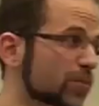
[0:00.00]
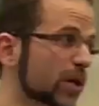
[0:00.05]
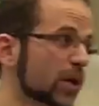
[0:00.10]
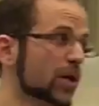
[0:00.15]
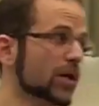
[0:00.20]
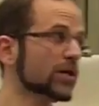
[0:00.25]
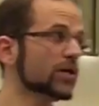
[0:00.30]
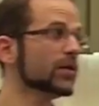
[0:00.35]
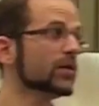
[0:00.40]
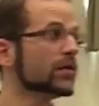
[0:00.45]

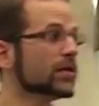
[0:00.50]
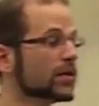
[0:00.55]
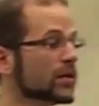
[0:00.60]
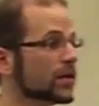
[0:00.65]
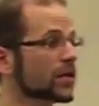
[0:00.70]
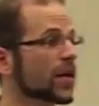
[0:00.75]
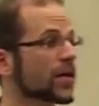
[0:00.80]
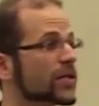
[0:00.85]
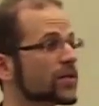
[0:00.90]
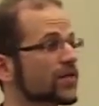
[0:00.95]
spine,
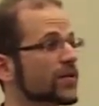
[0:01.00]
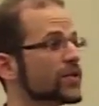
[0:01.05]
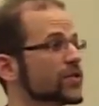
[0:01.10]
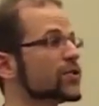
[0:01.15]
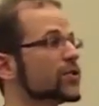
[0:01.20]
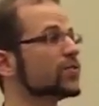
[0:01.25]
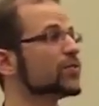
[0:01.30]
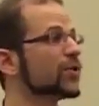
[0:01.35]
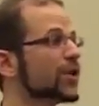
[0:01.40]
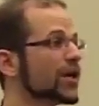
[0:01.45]

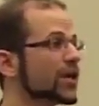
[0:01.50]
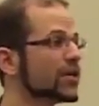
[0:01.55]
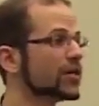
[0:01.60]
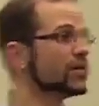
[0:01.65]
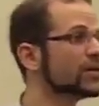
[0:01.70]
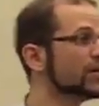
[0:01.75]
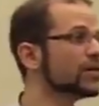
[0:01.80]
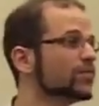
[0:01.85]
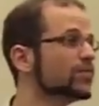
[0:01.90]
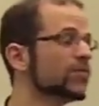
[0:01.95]
activates your
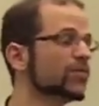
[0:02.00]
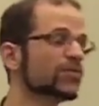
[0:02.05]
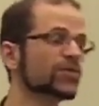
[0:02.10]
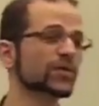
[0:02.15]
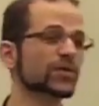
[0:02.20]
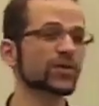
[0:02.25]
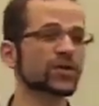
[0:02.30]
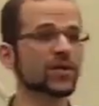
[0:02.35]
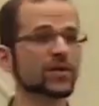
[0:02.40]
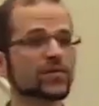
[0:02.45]
brain,
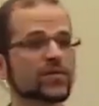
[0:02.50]
moves your